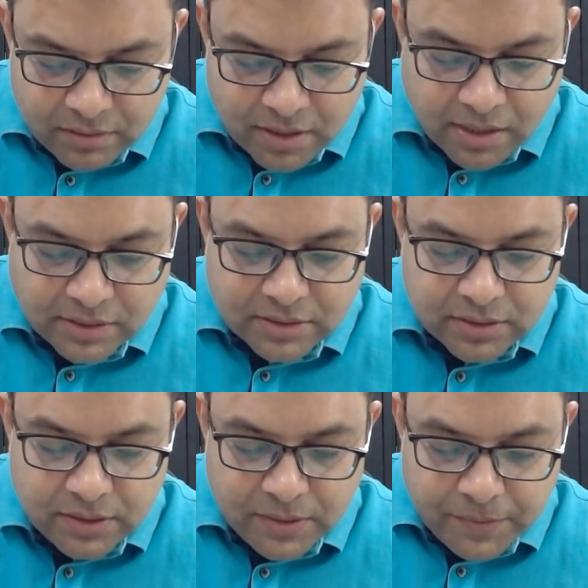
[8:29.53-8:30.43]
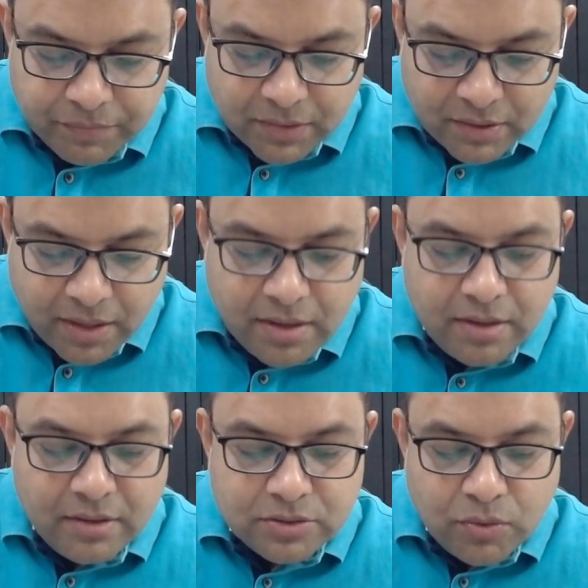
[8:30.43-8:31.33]
last. Right?
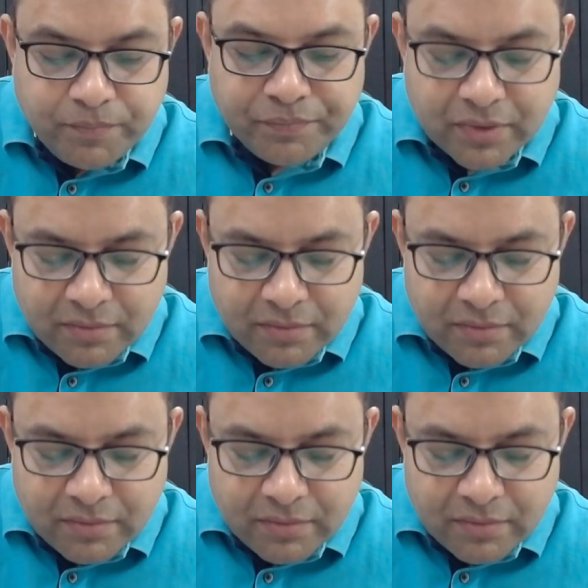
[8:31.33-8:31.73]
So